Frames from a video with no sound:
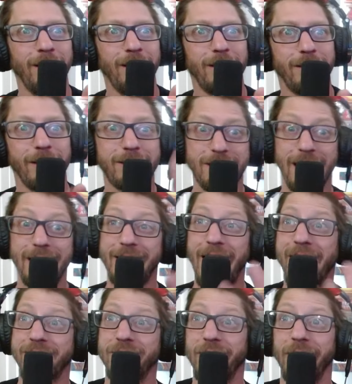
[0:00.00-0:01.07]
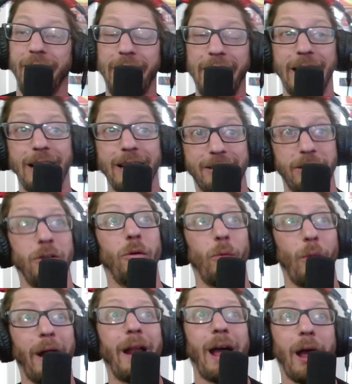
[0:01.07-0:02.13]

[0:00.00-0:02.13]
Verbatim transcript: This is actually leading to what